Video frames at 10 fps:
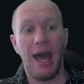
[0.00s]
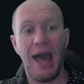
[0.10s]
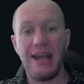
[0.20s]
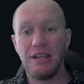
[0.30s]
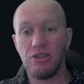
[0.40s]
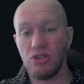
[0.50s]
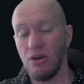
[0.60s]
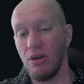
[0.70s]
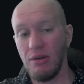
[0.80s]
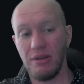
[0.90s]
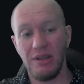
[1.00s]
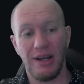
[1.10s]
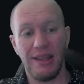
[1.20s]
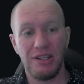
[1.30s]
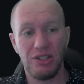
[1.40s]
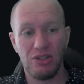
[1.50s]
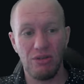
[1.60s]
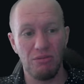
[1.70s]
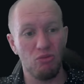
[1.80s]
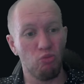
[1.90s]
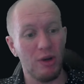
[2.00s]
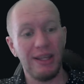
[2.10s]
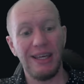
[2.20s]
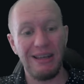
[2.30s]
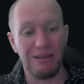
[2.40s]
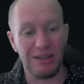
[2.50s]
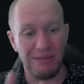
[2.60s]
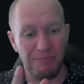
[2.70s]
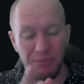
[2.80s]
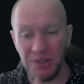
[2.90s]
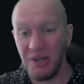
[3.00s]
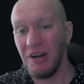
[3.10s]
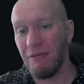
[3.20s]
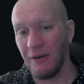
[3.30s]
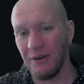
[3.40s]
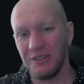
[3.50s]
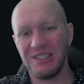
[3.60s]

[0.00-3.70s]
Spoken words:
And 2, they're just really beautiful.